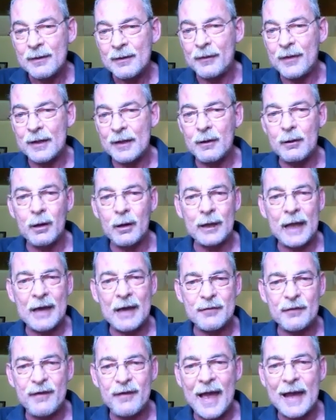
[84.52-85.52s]
that they no longer
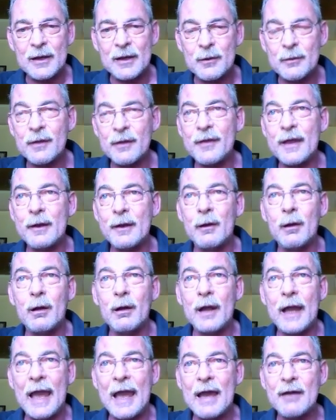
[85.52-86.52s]
have a value, that they no
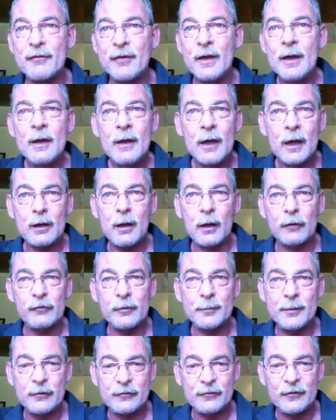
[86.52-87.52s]
longer have a
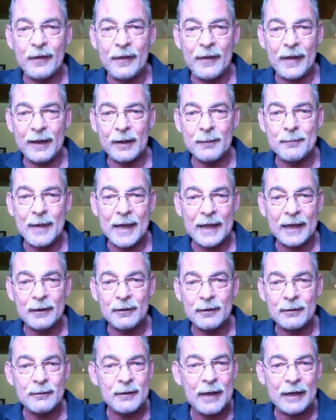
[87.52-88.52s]
contribution that they can make.
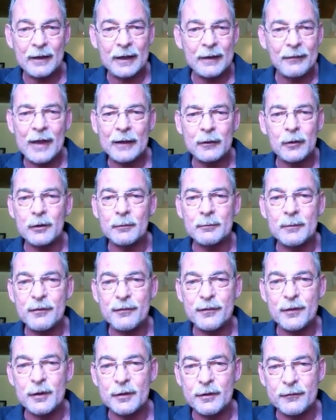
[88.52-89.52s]
And that couldn't be
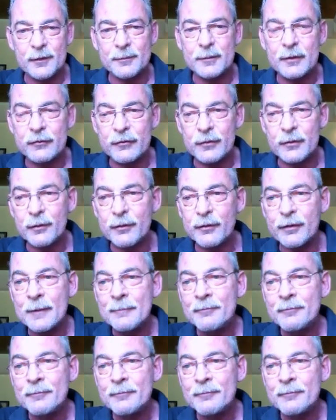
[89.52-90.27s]
further from the truth.